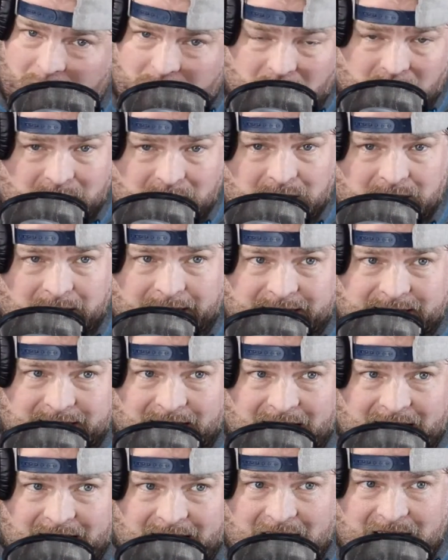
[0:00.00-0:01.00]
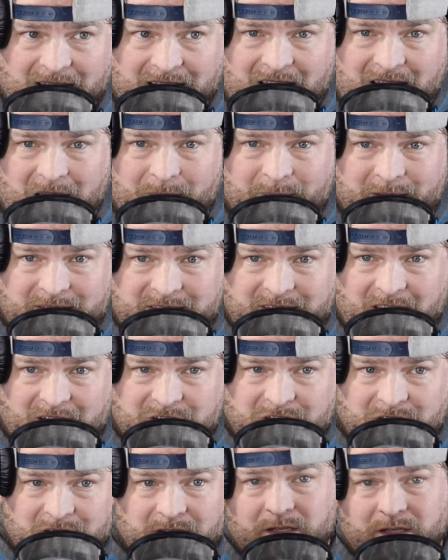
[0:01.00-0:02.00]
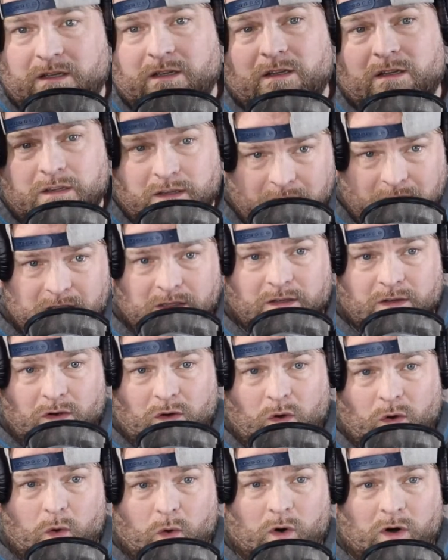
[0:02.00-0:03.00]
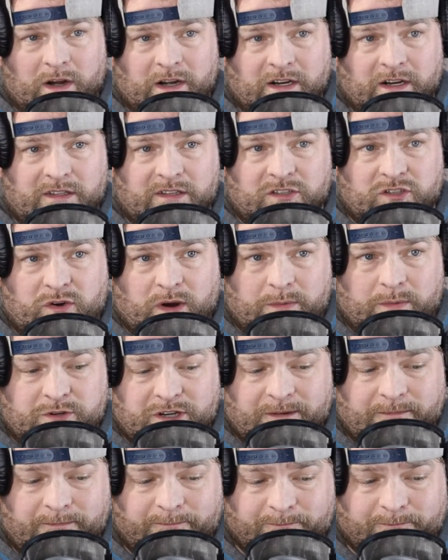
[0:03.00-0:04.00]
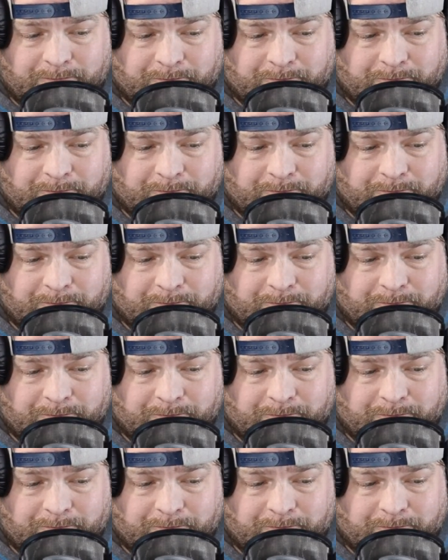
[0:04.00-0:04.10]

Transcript: on the link that I got in the comment section or in the description.